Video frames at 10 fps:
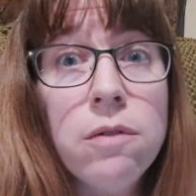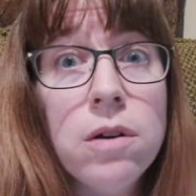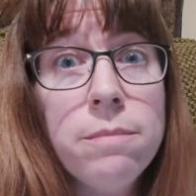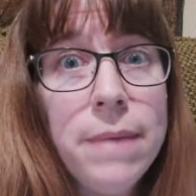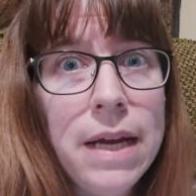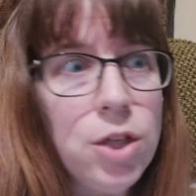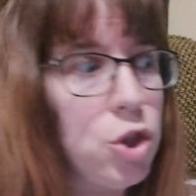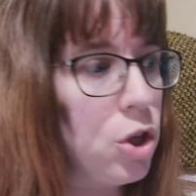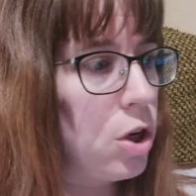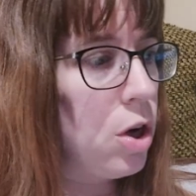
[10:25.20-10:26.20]
I will make
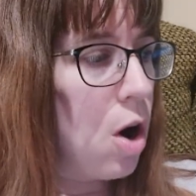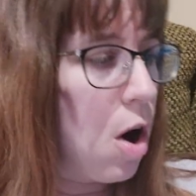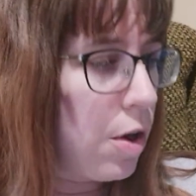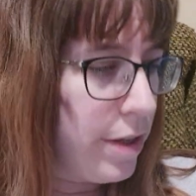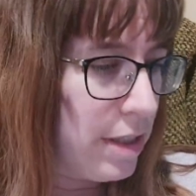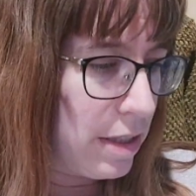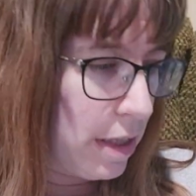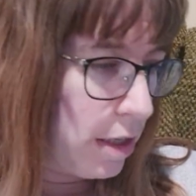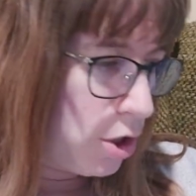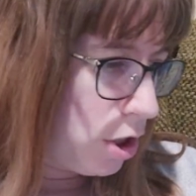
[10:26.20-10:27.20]
sure all these
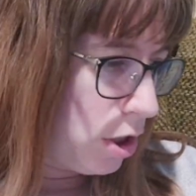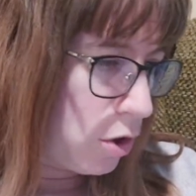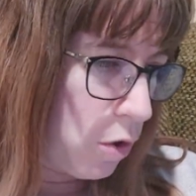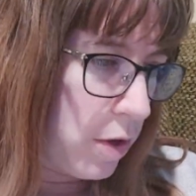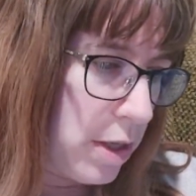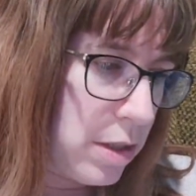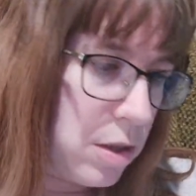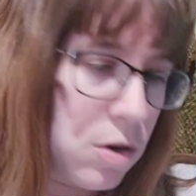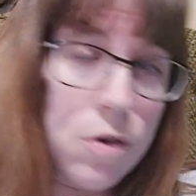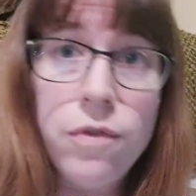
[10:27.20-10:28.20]
things she told us
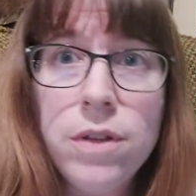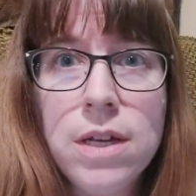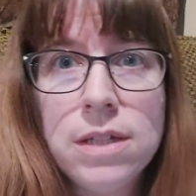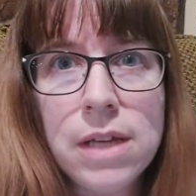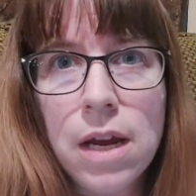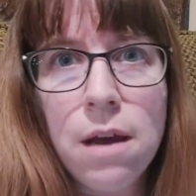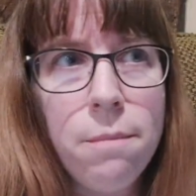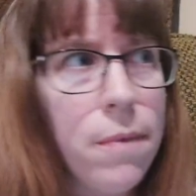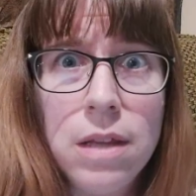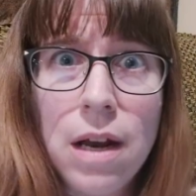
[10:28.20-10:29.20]
to know for the
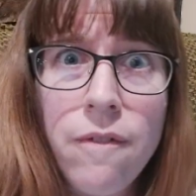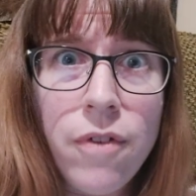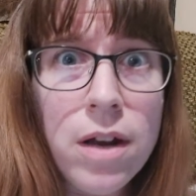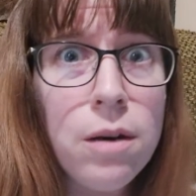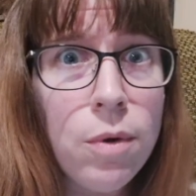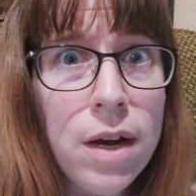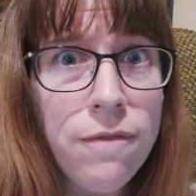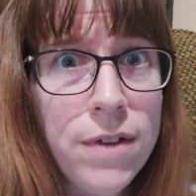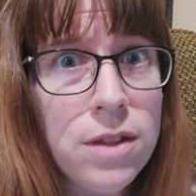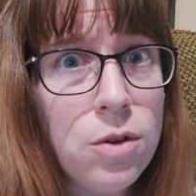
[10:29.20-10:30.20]
exam, that I find a way to
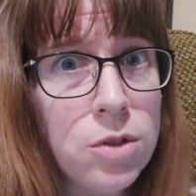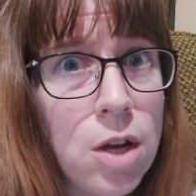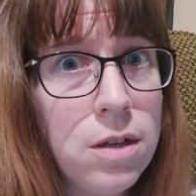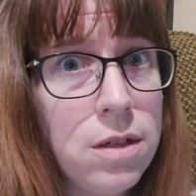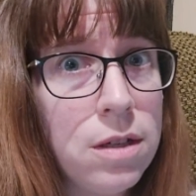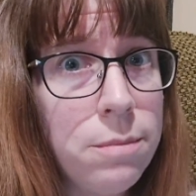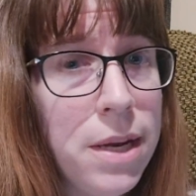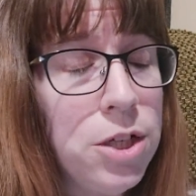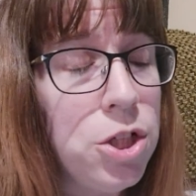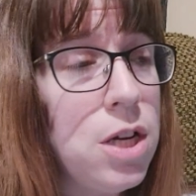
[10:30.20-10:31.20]
fit those onto the
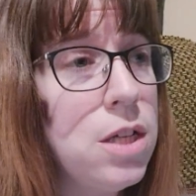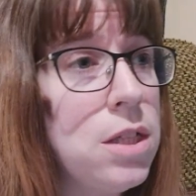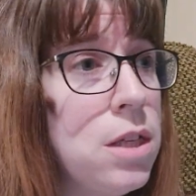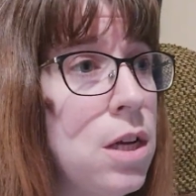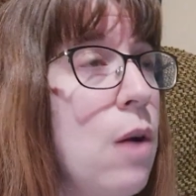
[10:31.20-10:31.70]
med sheets.